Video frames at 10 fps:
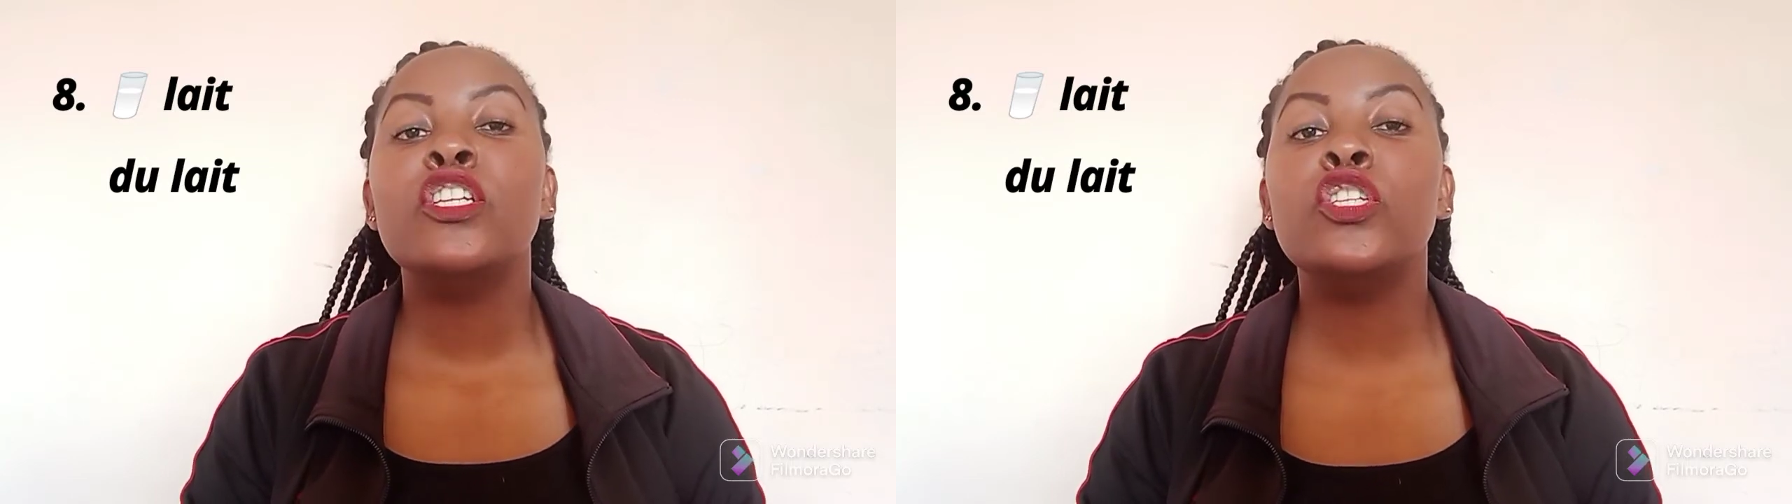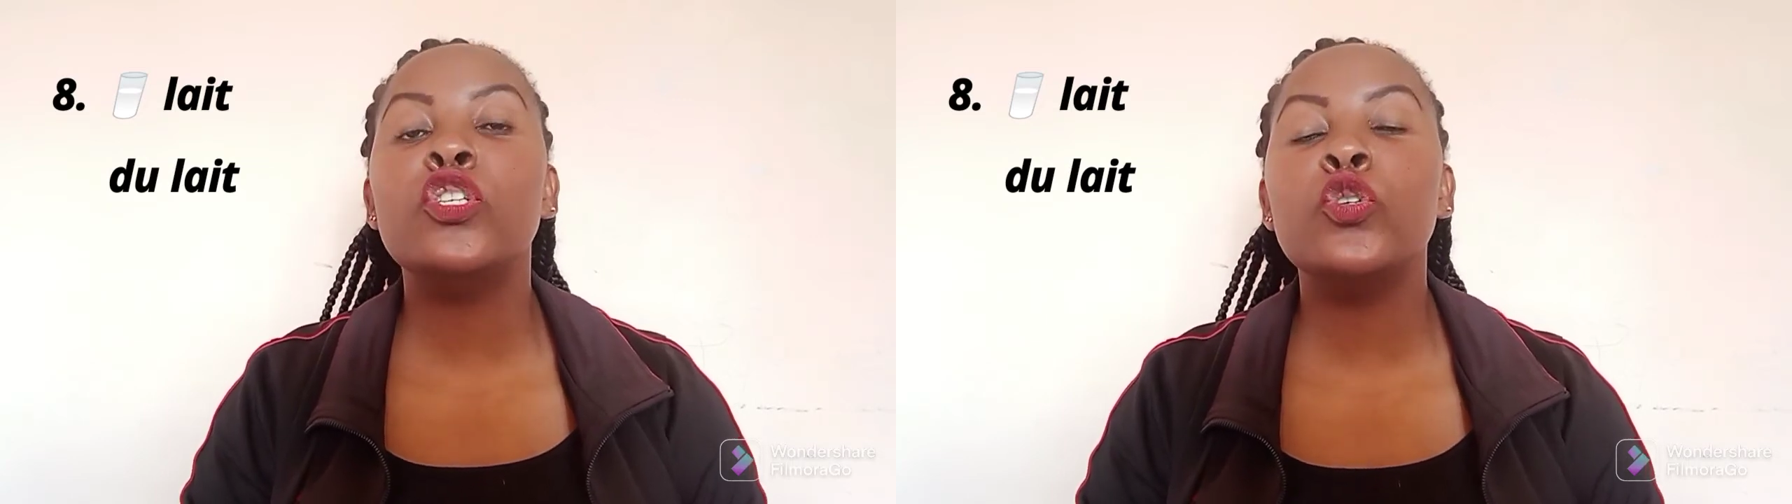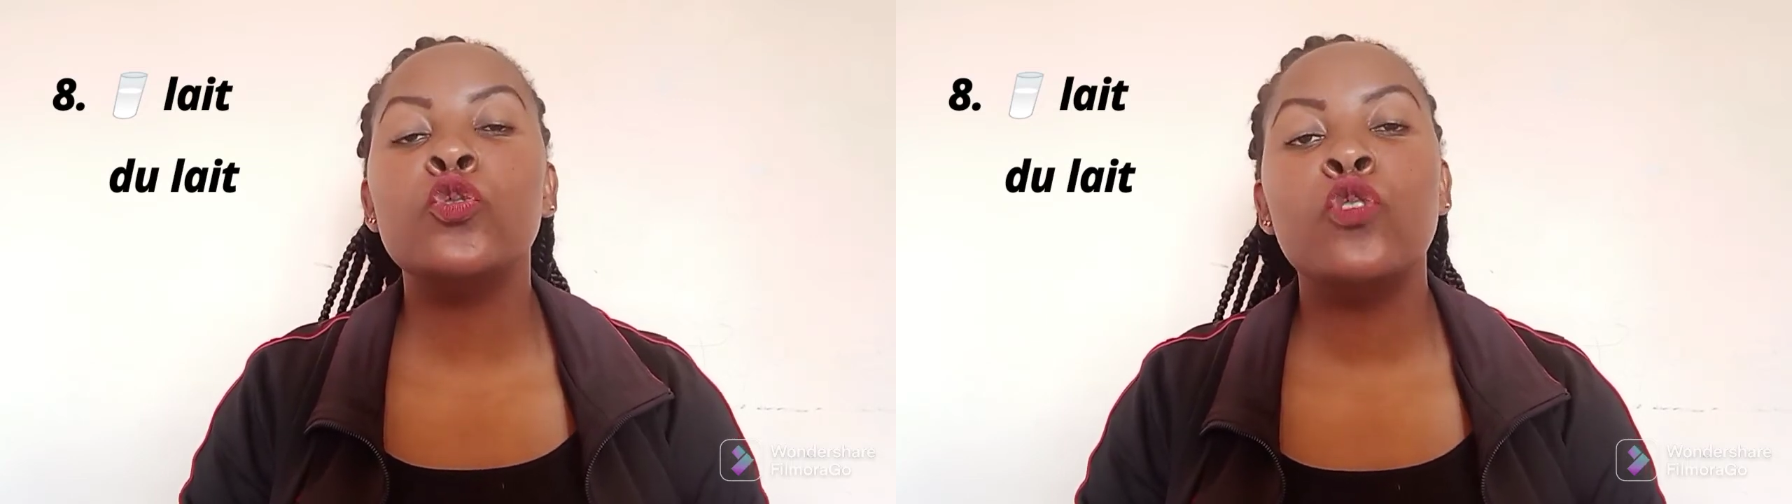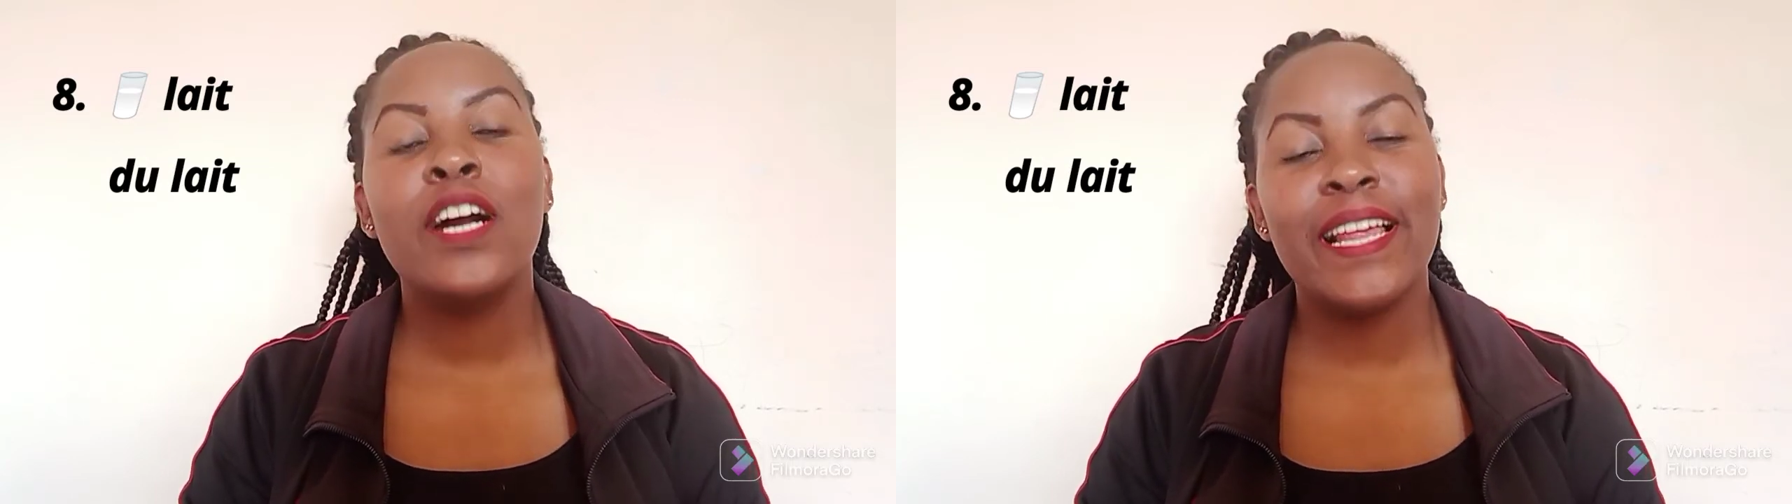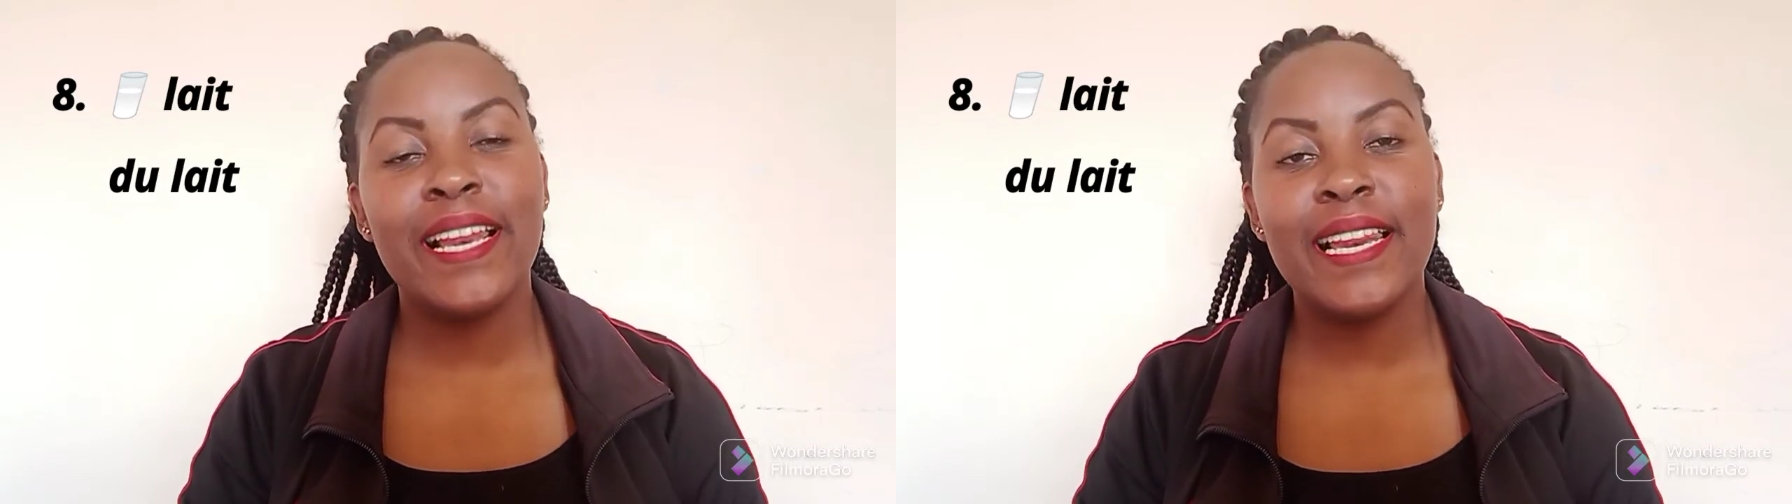du
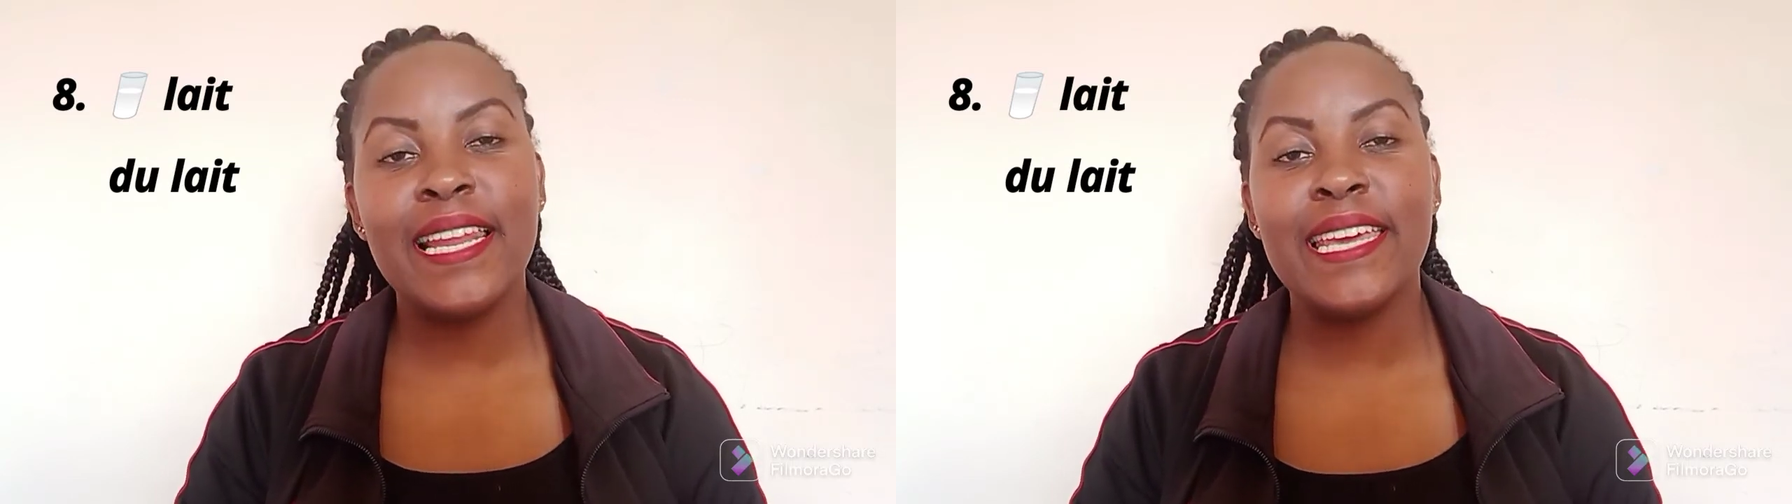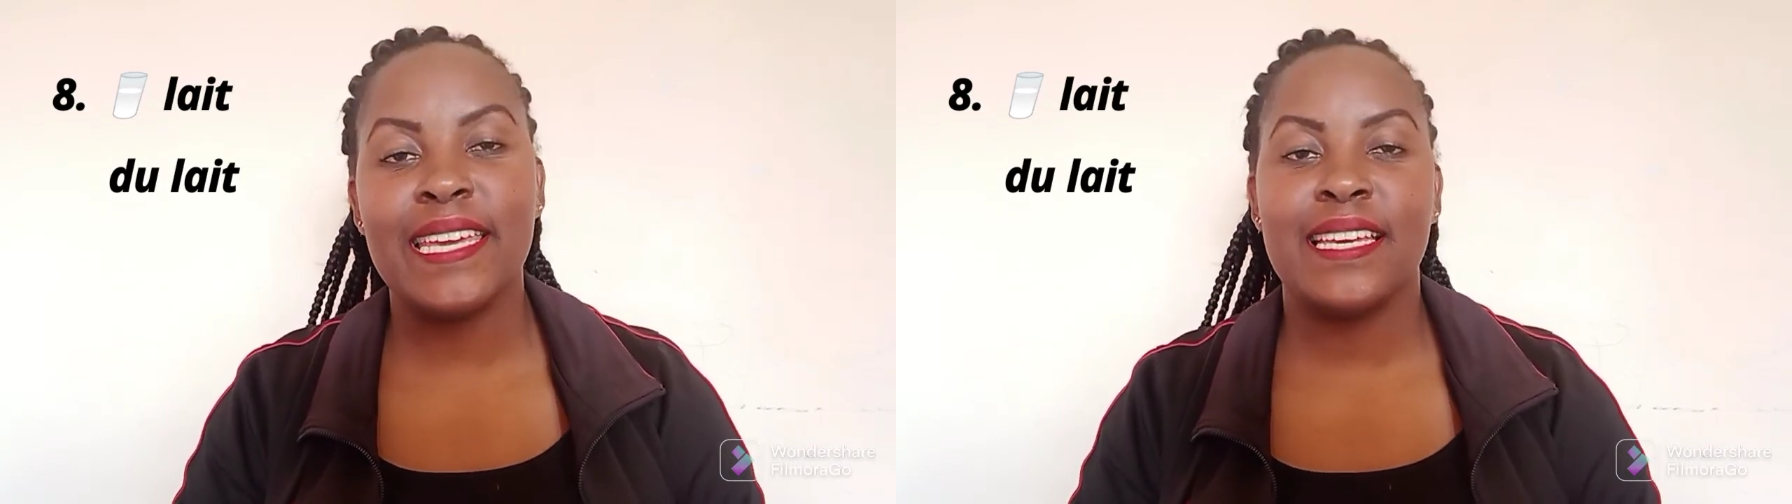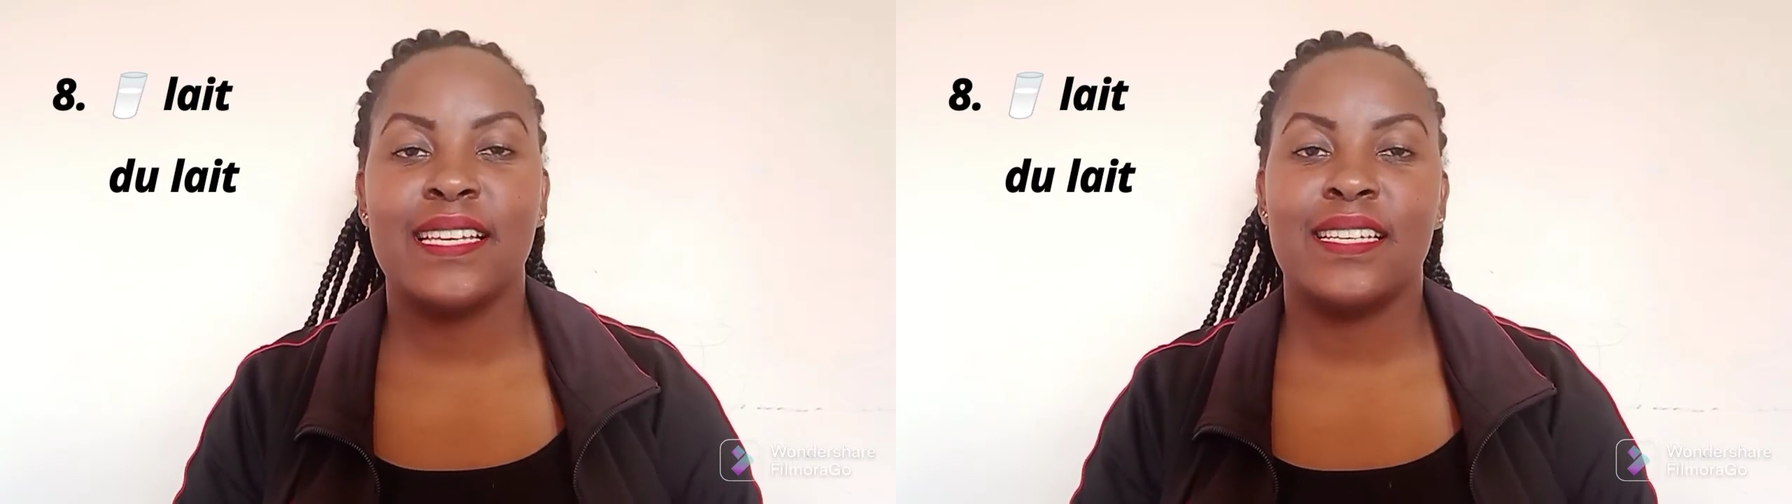lait.